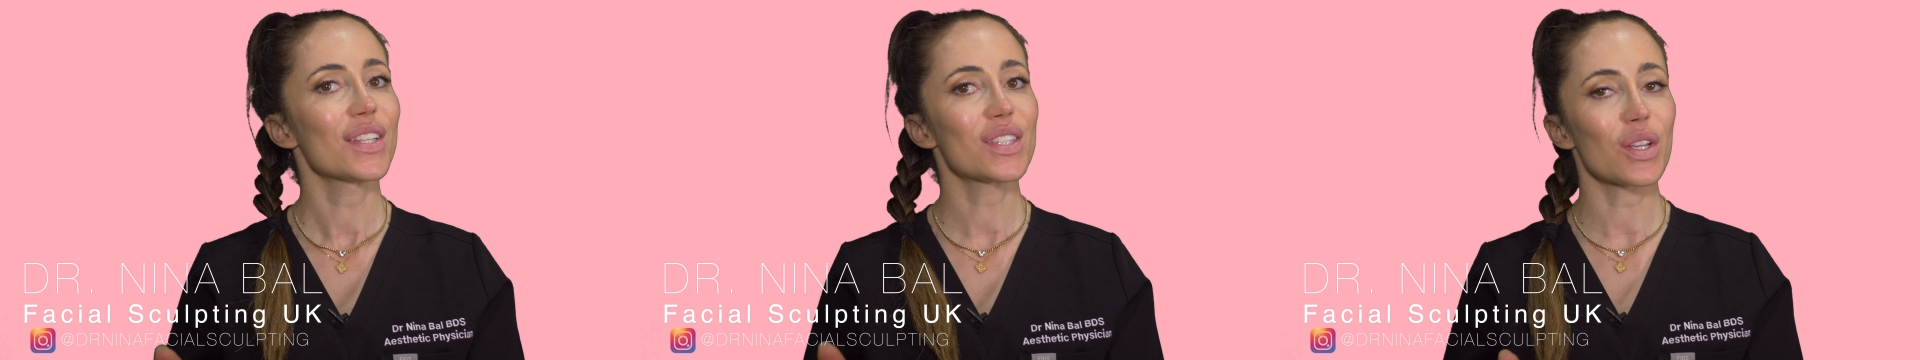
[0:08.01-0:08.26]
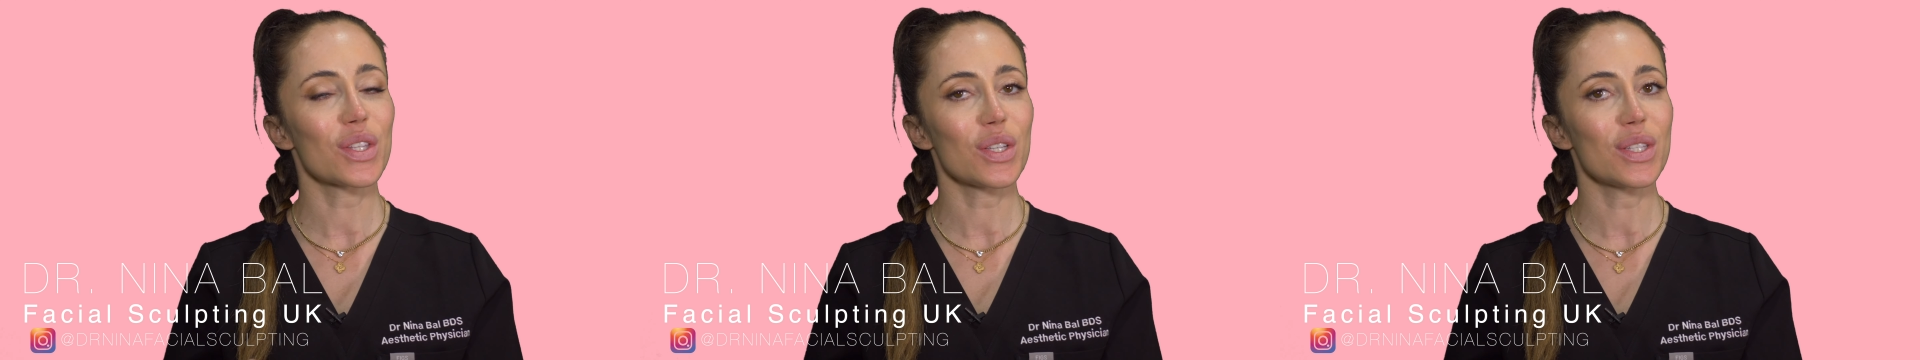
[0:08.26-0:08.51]

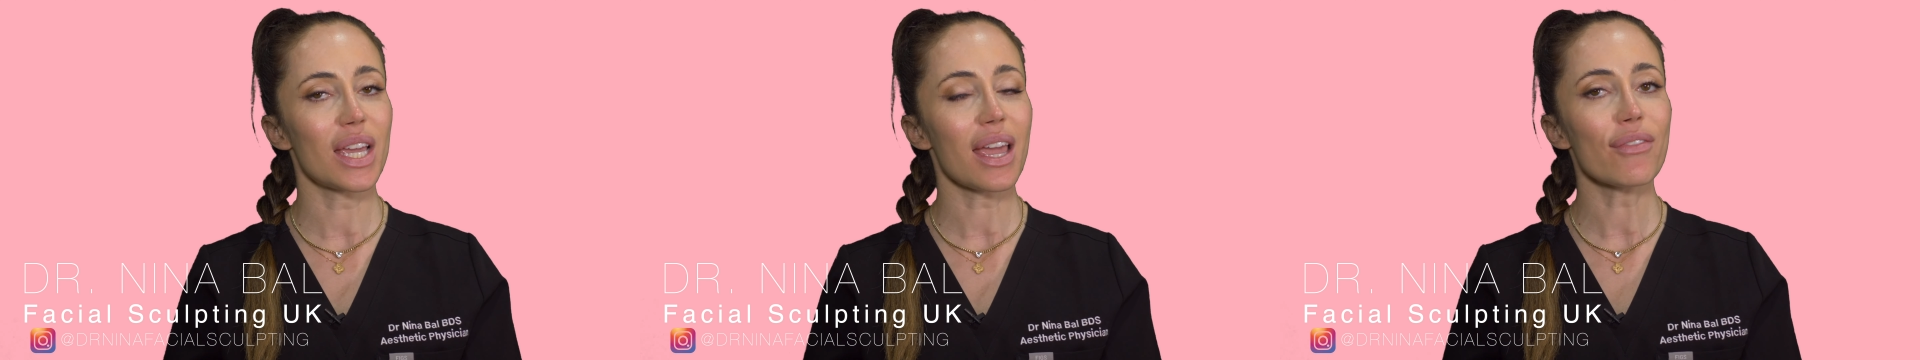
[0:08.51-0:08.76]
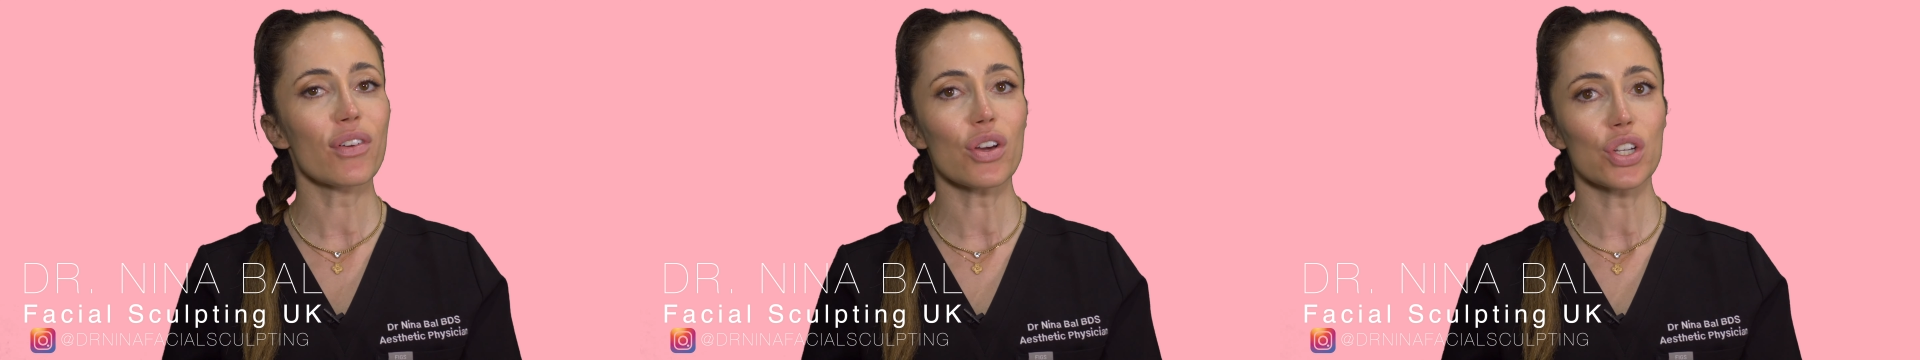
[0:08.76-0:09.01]
So today
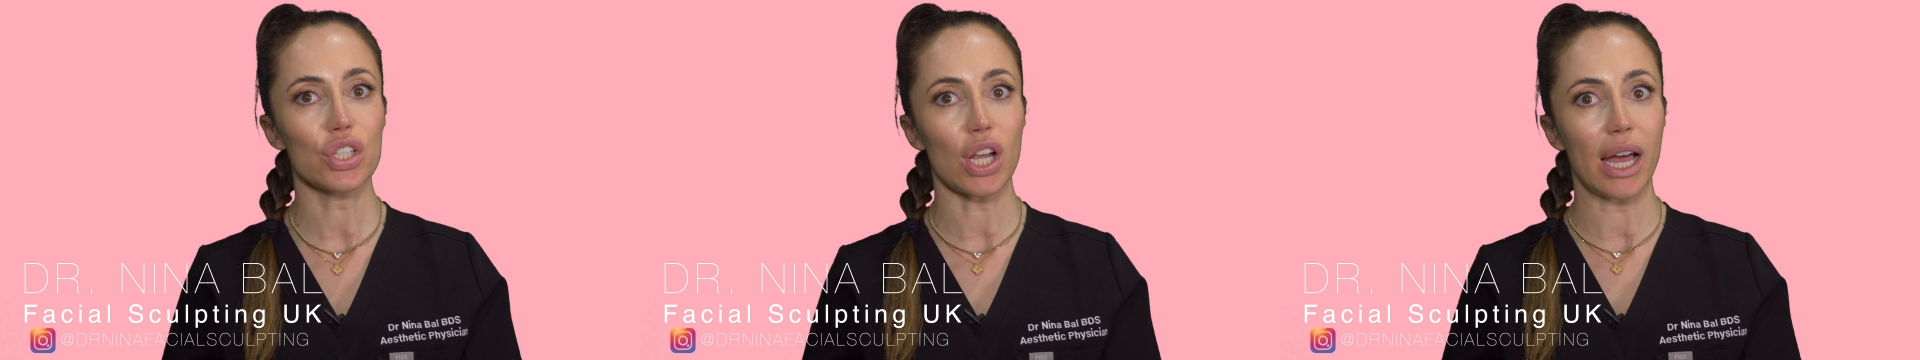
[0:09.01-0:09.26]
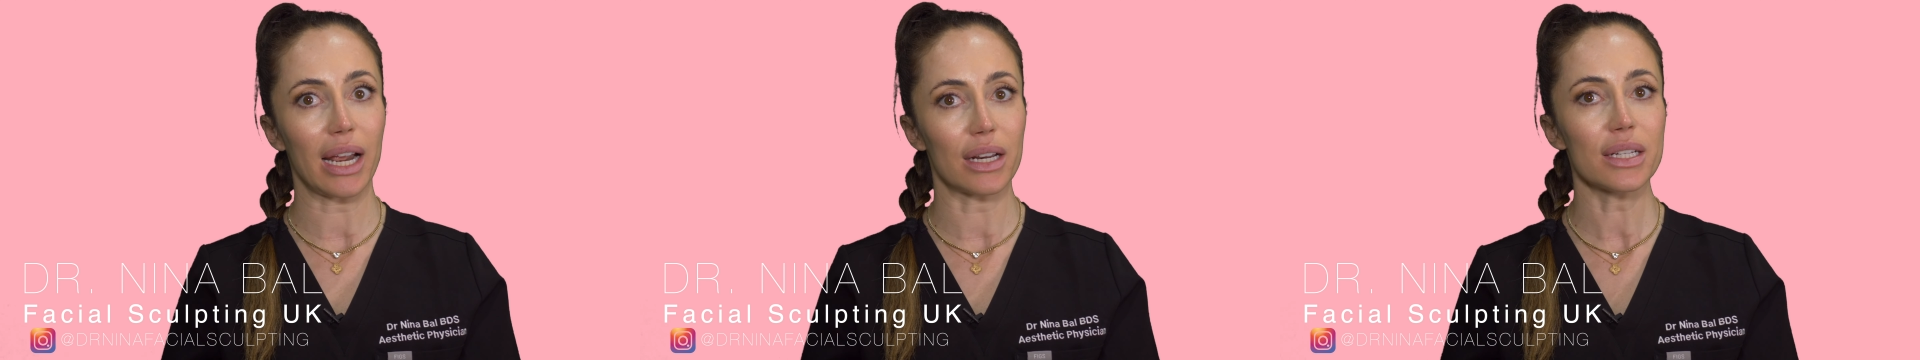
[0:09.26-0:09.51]
I've got
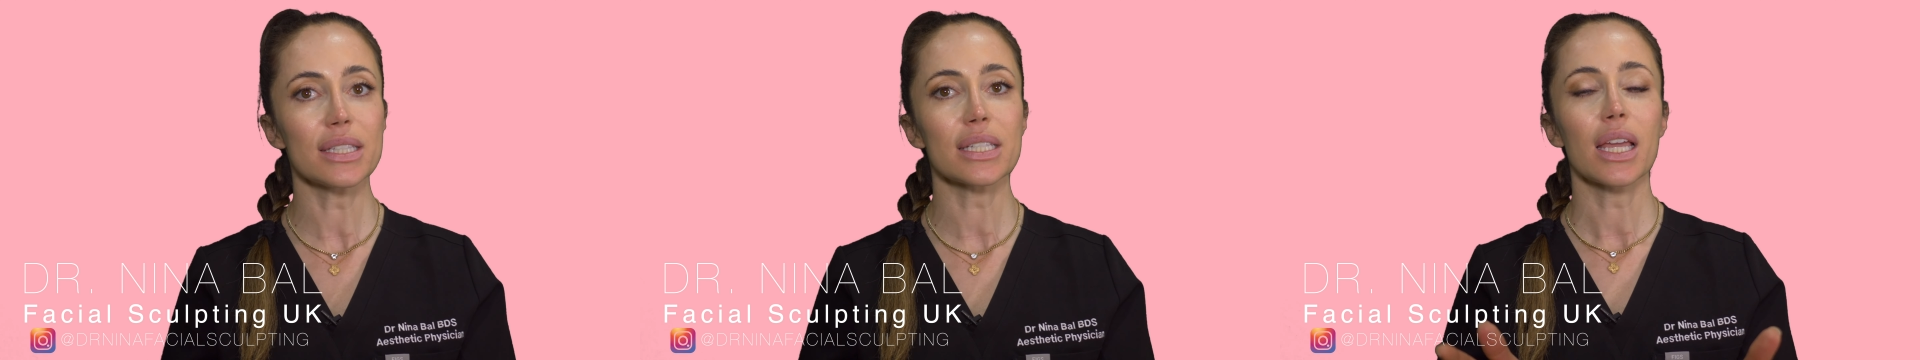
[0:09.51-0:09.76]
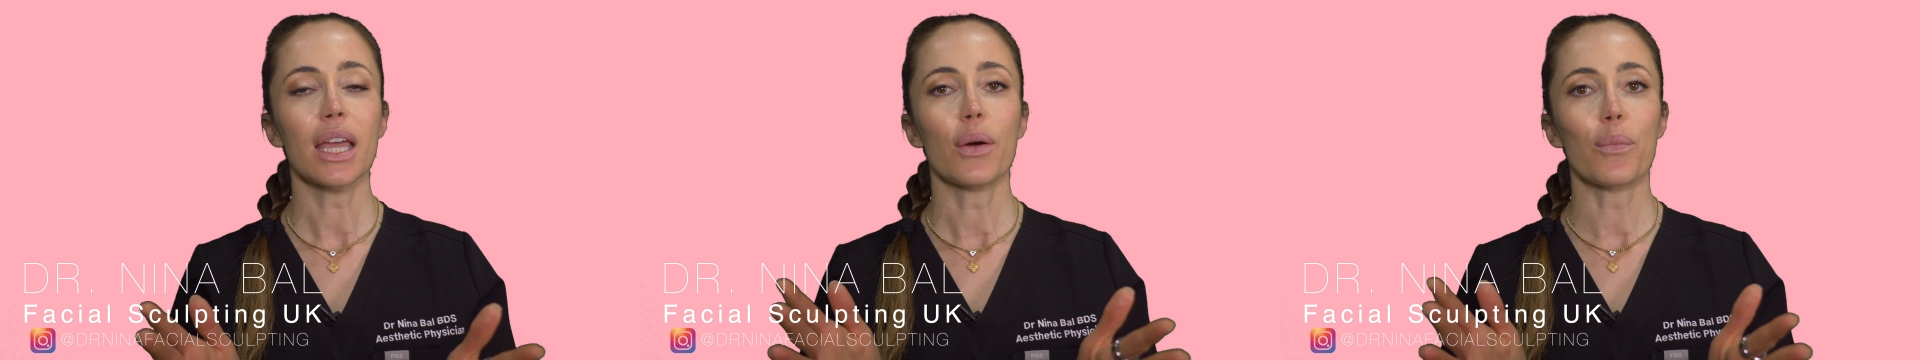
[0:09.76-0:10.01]
Charlotte
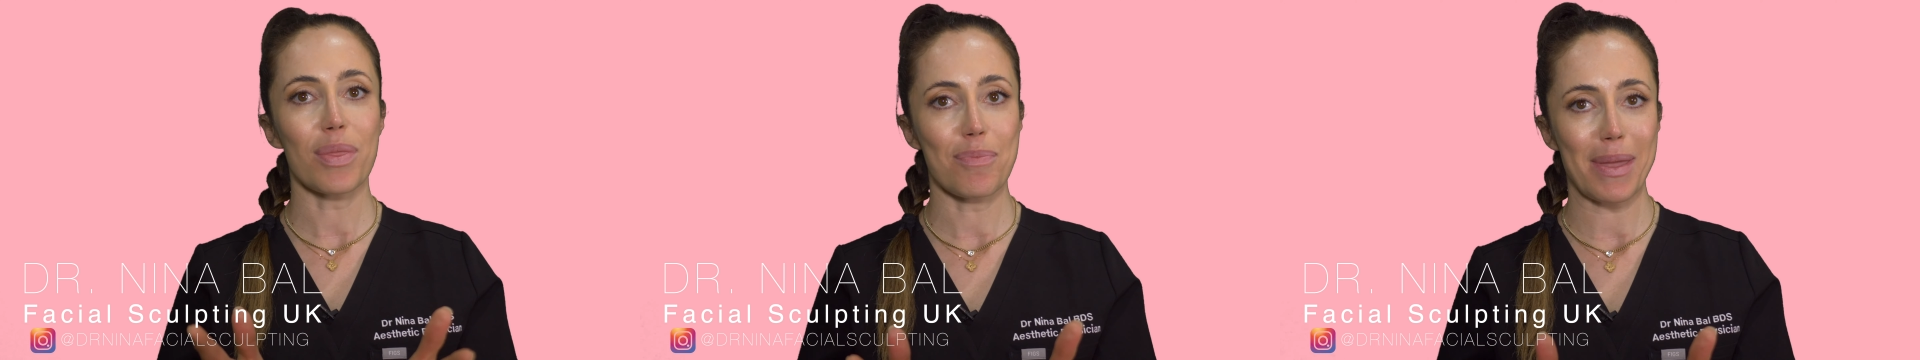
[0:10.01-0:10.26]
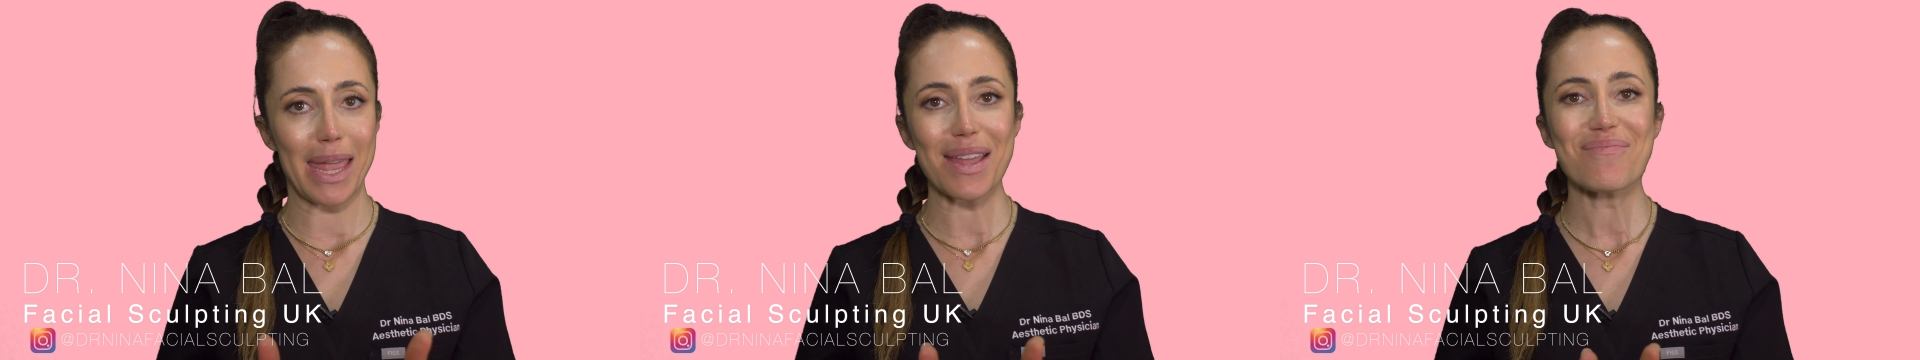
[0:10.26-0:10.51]
with
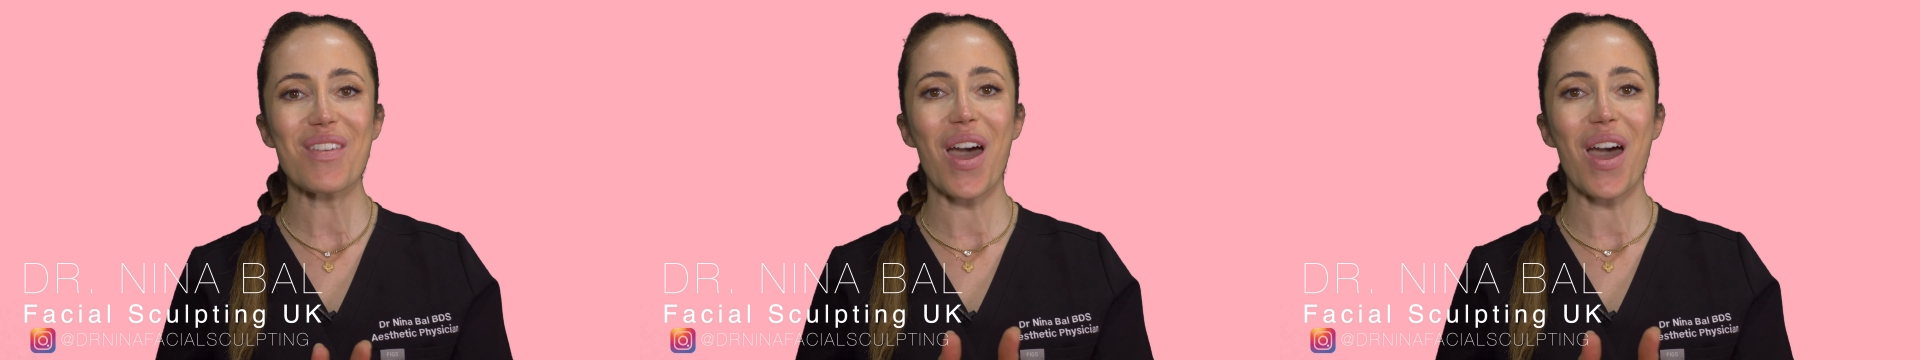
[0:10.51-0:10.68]
me.